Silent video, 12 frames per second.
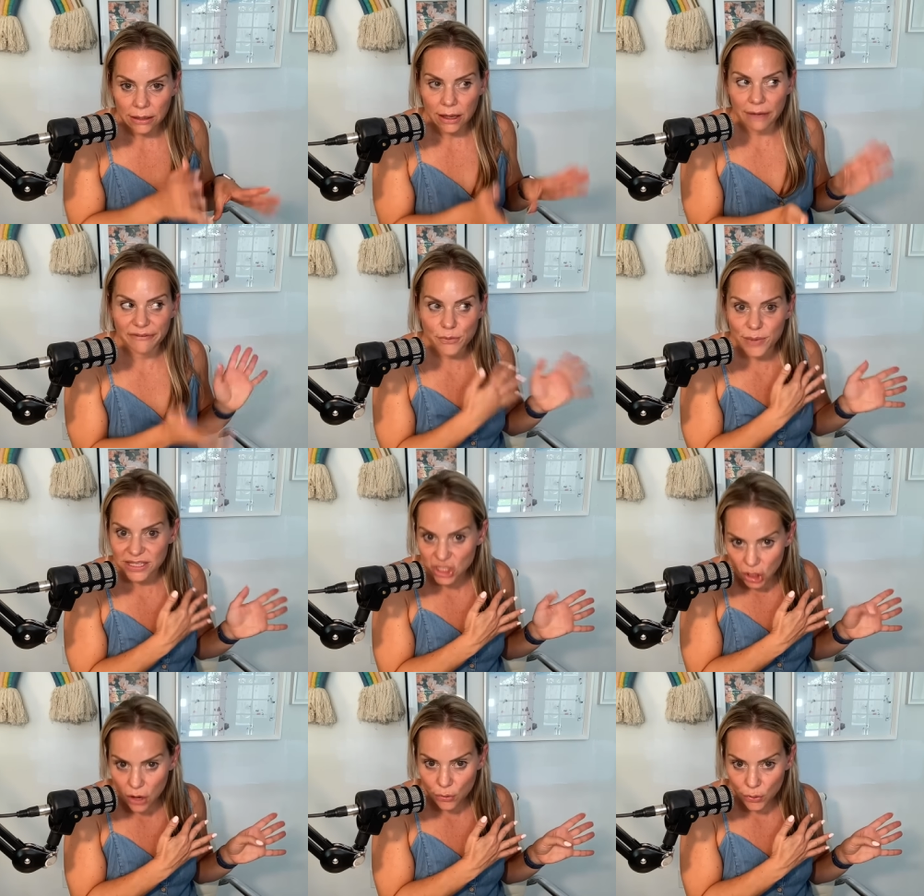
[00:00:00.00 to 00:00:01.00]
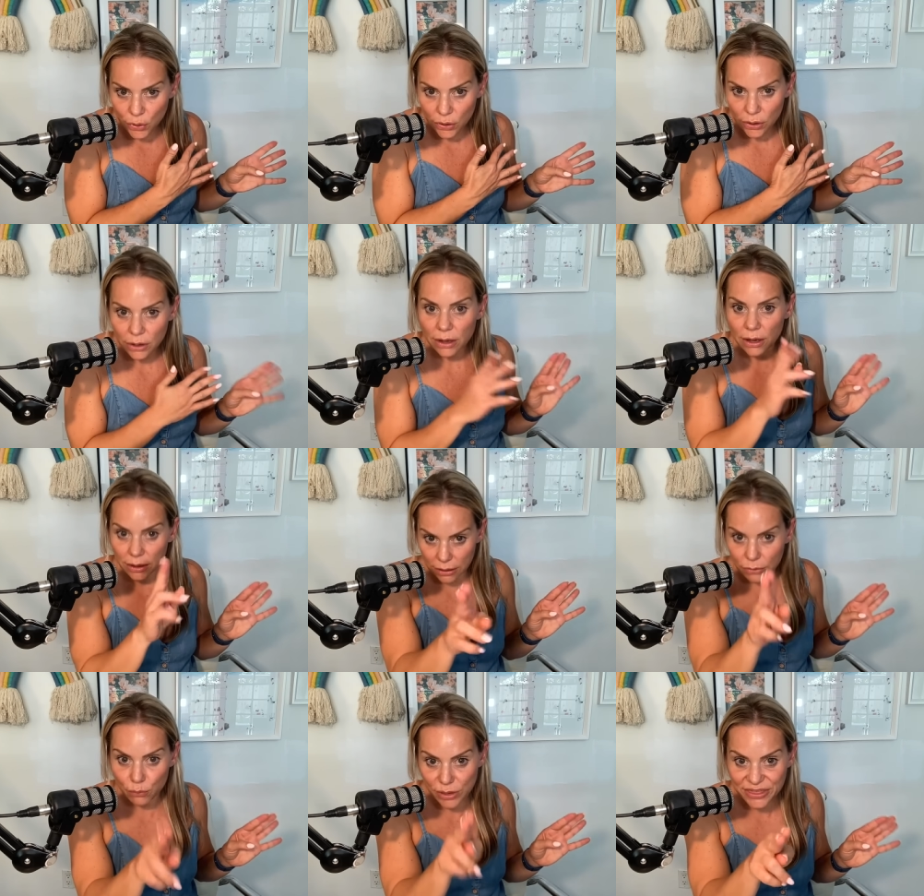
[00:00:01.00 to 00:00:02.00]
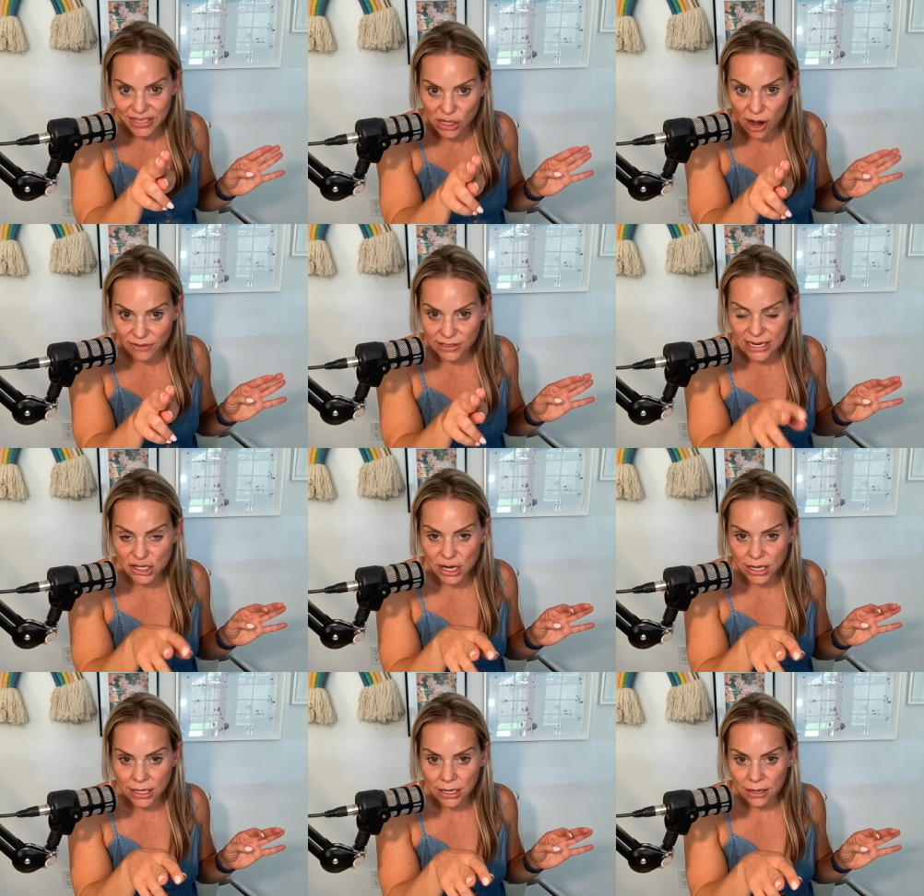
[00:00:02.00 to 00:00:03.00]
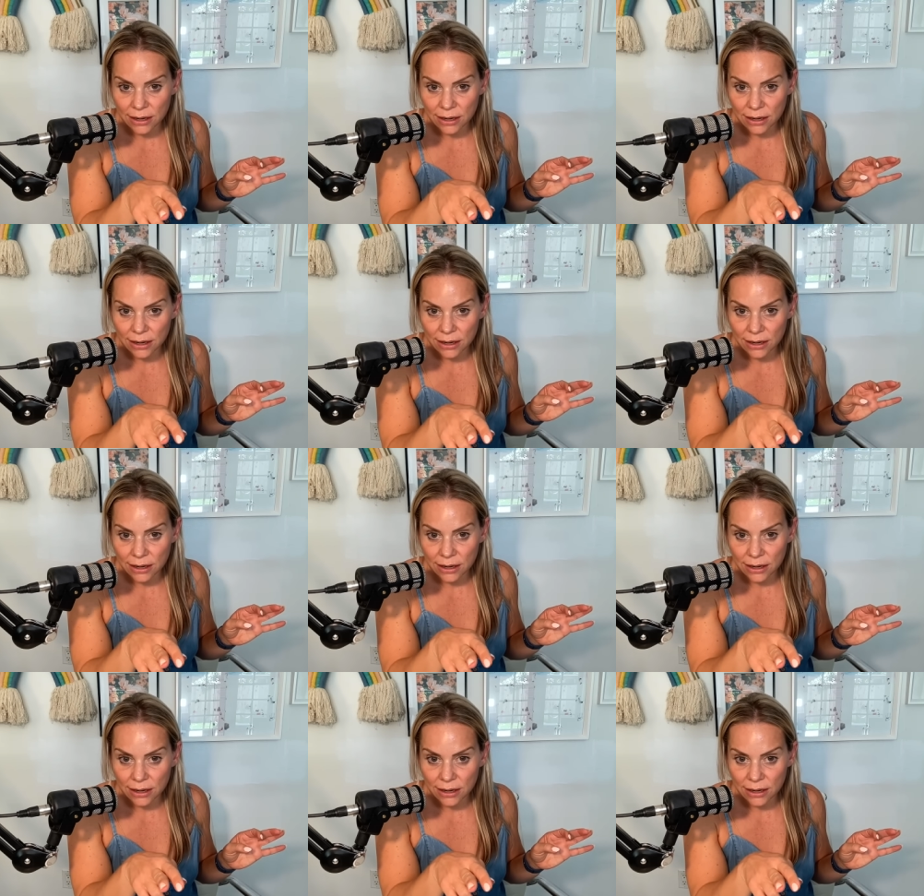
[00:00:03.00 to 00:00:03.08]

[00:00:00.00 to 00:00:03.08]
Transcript: a few months ago with this conversation,